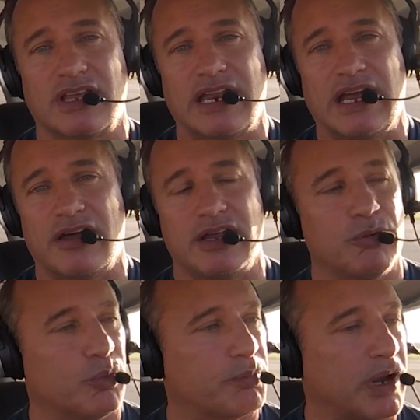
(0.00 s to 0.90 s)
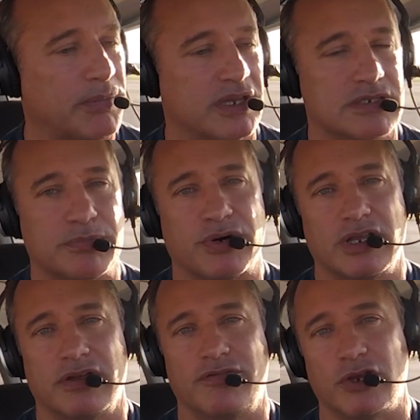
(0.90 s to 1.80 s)
that out, and we'll probably get some pretty
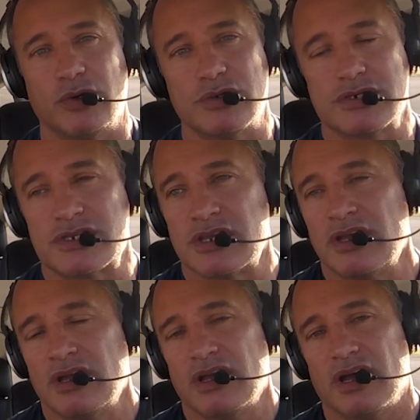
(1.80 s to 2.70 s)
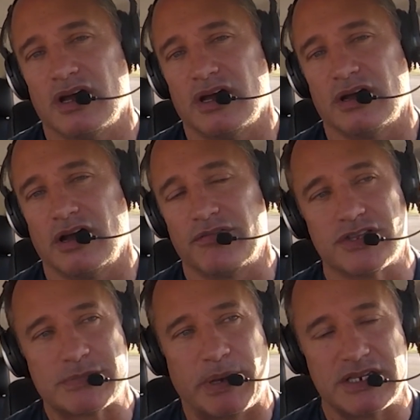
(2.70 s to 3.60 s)
good views uh, of the
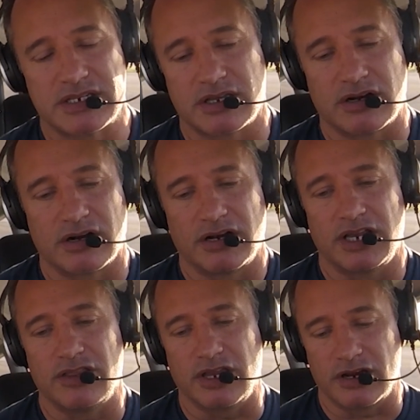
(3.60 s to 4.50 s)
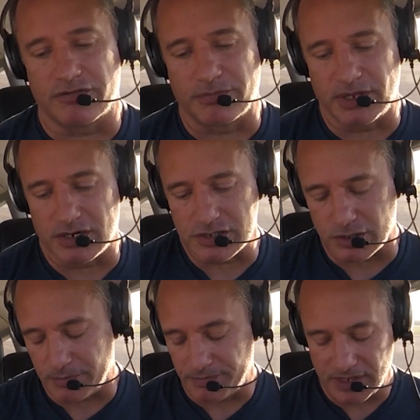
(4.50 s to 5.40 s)
Space Center in the air from there.
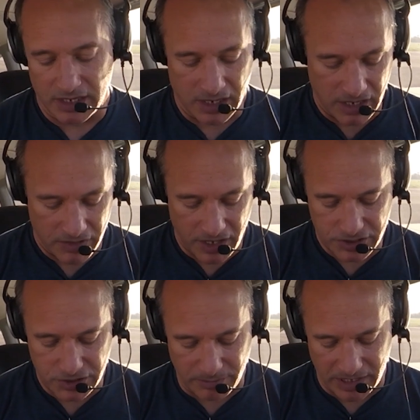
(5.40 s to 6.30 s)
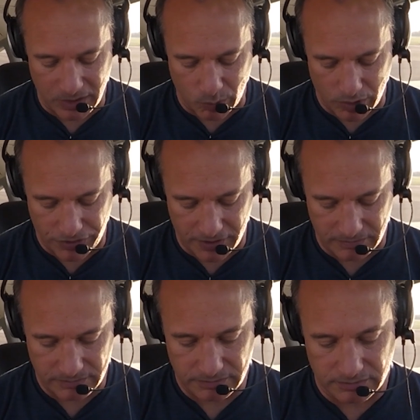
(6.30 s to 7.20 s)
So that should make it worth it.
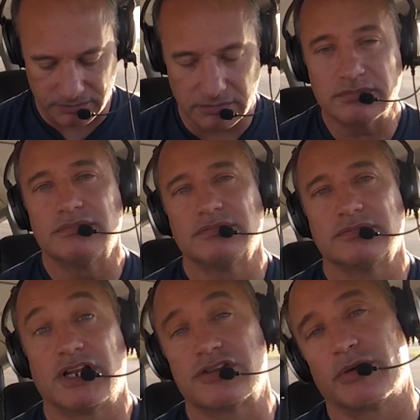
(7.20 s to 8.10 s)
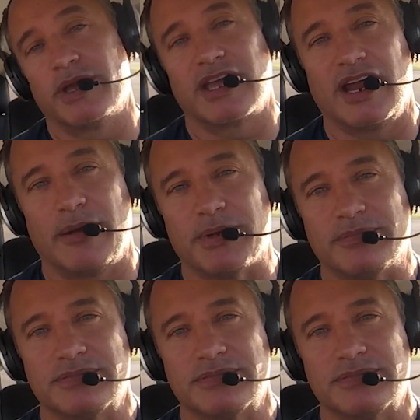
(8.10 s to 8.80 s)
Let's go make it happen.